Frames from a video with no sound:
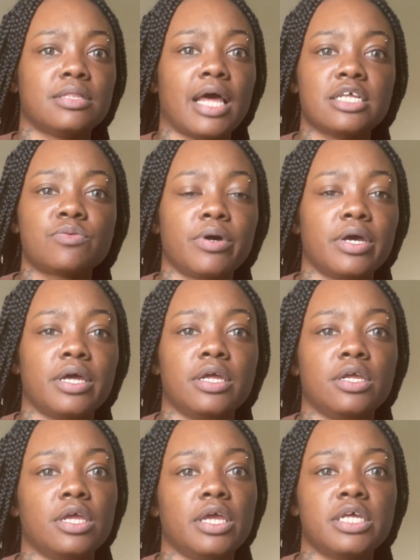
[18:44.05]
That's
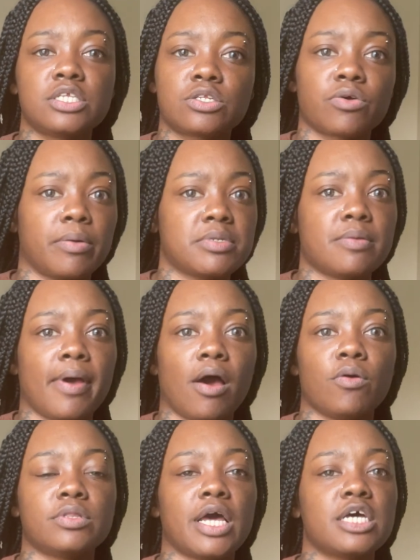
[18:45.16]
what Instagram is
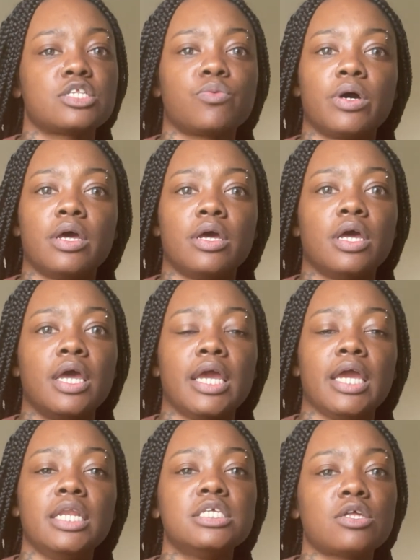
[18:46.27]
about. That's what
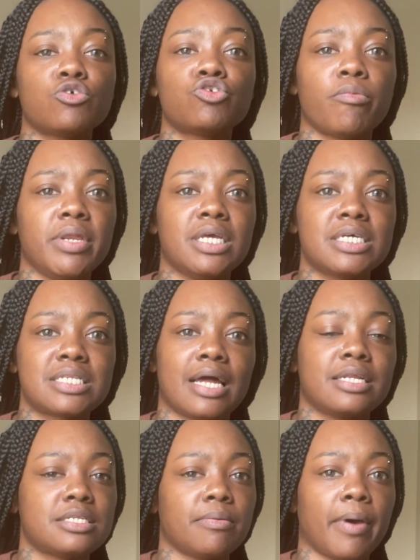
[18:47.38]
any social media site
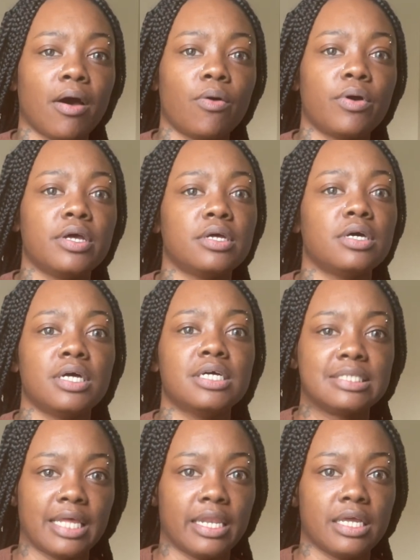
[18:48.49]
is about,
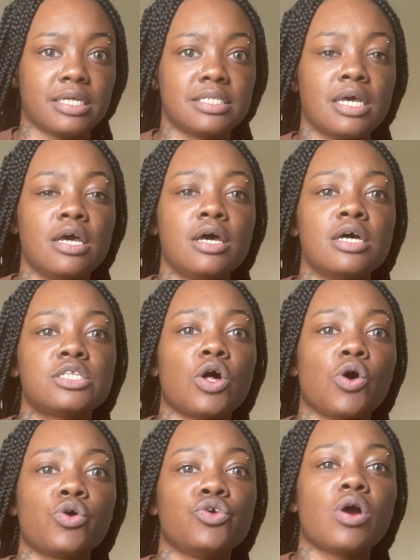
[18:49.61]
aesthetics.
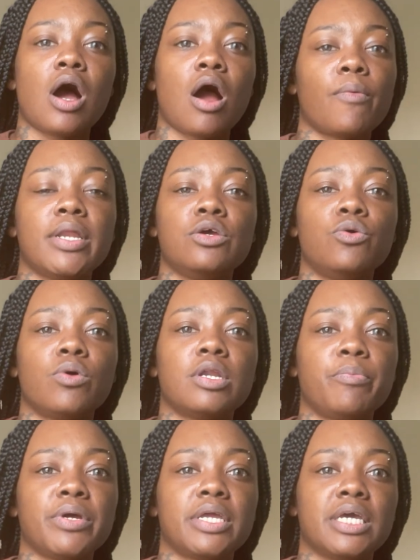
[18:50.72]
So you're already going
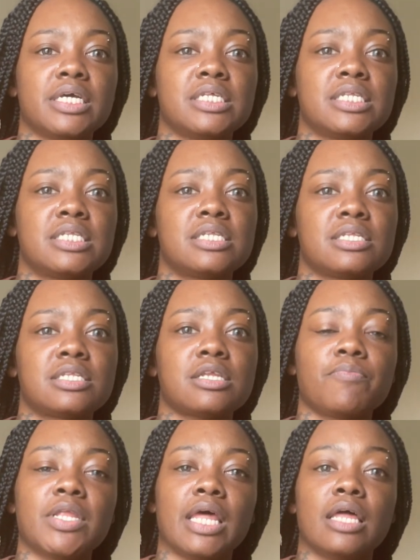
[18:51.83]
up against
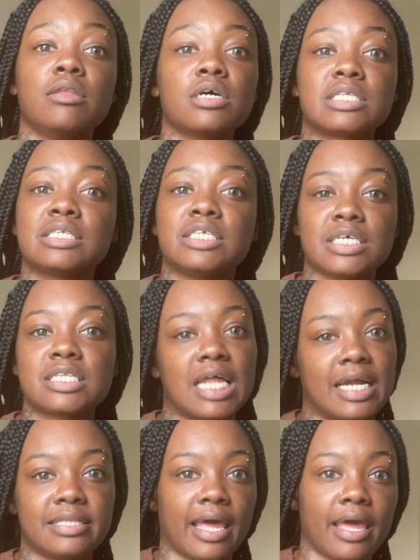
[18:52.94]
something that looks just
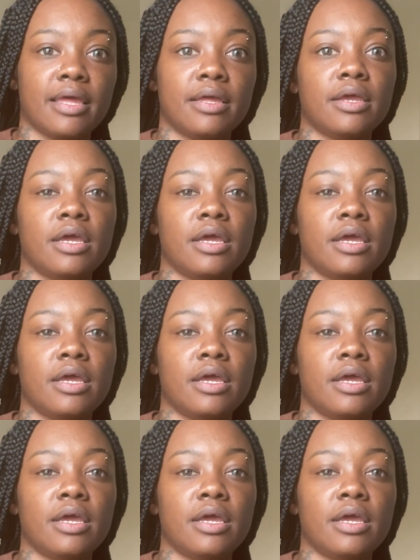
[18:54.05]
like that.